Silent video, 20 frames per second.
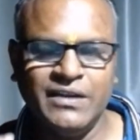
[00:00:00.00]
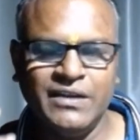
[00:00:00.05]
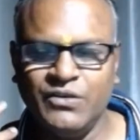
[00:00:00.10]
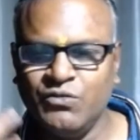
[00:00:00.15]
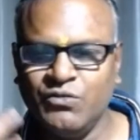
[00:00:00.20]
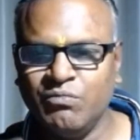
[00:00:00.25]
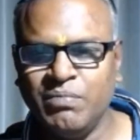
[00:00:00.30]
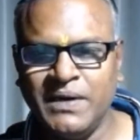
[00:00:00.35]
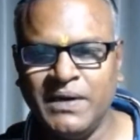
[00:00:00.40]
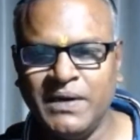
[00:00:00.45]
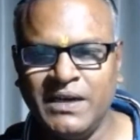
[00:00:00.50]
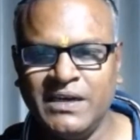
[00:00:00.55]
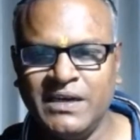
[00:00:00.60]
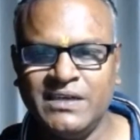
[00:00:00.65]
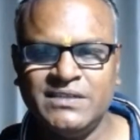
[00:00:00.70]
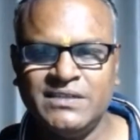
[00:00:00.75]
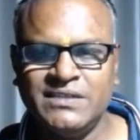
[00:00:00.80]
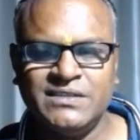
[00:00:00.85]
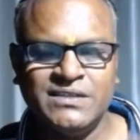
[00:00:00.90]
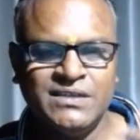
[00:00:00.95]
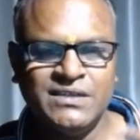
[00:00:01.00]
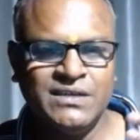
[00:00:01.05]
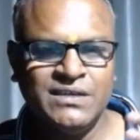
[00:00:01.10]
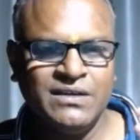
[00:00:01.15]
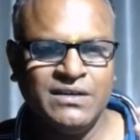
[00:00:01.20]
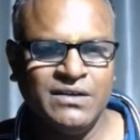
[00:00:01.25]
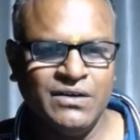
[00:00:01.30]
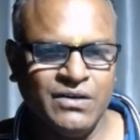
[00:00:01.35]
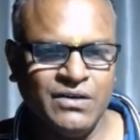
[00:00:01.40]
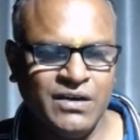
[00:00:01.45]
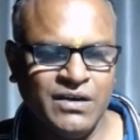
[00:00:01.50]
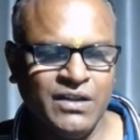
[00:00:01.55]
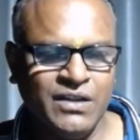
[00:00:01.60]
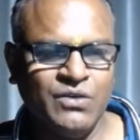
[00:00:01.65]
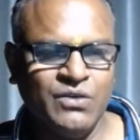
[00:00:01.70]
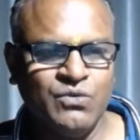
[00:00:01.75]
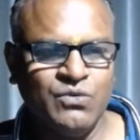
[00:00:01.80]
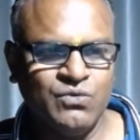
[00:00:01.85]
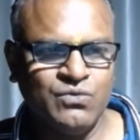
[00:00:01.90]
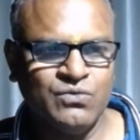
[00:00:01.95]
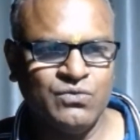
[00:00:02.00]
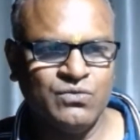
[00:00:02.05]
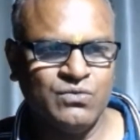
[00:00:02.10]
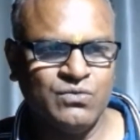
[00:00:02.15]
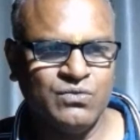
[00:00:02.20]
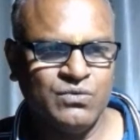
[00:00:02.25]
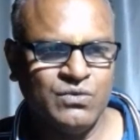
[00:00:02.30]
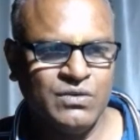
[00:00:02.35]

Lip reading: you brush, or you